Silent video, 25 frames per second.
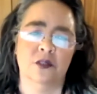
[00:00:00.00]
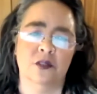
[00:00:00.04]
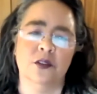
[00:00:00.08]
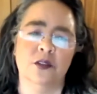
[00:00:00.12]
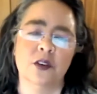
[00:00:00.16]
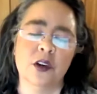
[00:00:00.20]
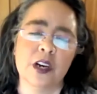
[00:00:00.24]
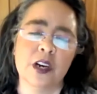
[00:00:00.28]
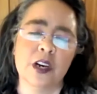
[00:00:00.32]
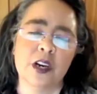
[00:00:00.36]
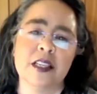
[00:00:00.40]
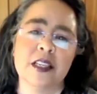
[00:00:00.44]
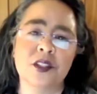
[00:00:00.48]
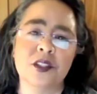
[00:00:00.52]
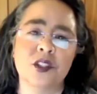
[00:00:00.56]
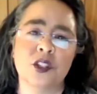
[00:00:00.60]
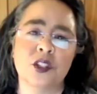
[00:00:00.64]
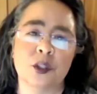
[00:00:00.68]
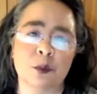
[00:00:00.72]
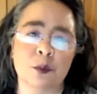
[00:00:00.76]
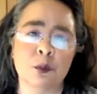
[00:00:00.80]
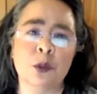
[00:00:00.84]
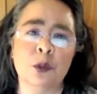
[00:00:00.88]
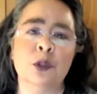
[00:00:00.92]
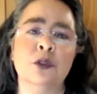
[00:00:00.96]
for us
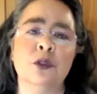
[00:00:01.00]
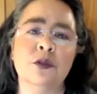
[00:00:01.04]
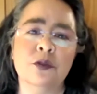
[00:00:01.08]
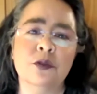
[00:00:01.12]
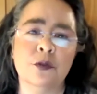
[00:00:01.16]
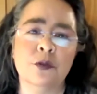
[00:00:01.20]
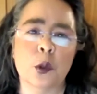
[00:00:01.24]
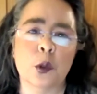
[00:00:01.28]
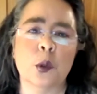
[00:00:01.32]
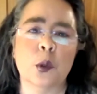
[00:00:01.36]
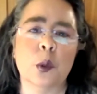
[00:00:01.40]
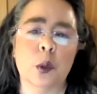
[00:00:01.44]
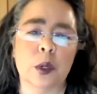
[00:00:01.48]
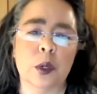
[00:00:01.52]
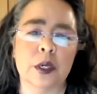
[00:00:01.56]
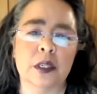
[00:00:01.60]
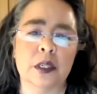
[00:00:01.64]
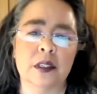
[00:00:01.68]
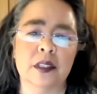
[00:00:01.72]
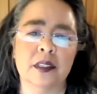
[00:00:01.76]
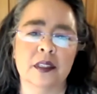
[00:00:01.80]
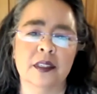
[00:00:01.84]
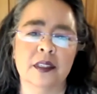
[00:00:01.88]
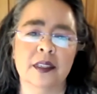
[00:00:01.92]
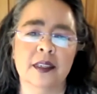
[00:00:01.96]
to move
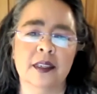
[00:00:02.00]
forward,